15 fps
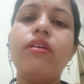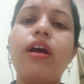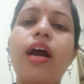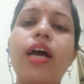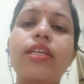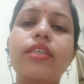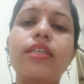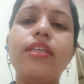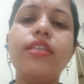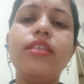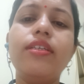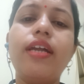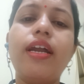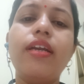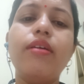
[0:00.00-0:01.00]
As each
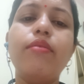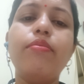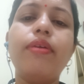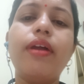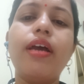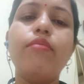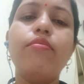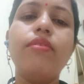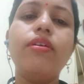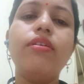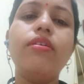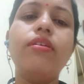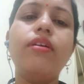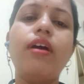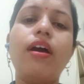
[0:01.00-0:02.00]
random primer
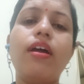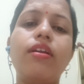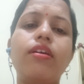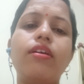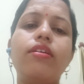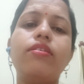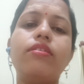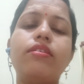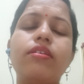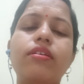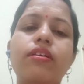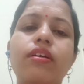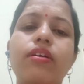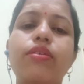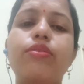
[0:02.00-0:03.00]
anneals
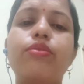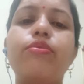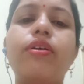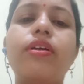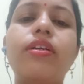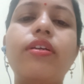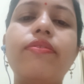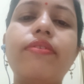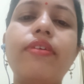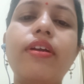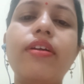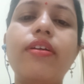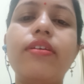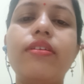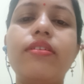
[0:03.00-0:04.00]
to a
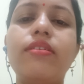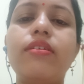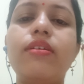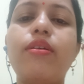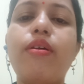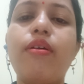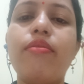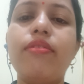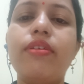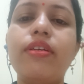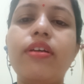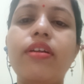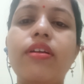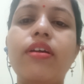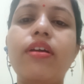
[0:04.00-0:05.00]
different region of
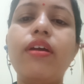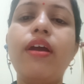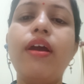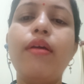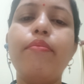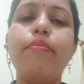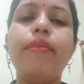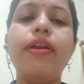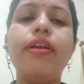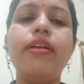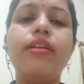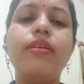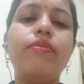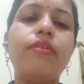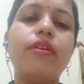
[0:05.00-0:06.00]
DNA,
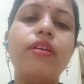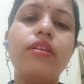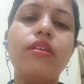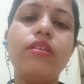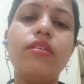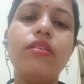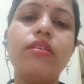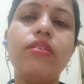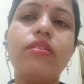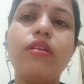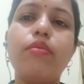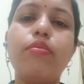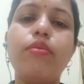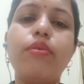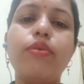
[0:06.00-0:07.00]
many different regions
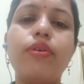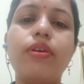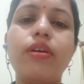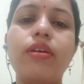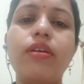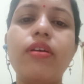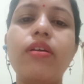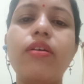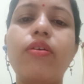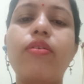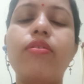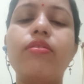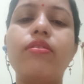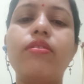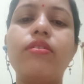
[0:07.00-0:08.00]
of loci
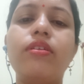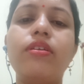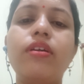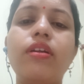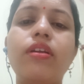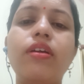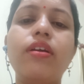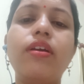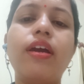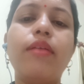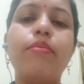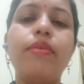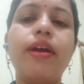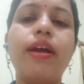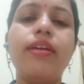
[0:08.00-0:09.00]
on the DNA
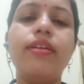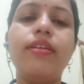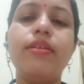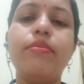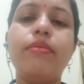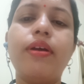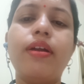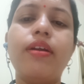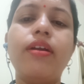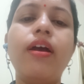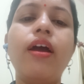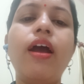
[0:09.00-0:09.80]
can be identified.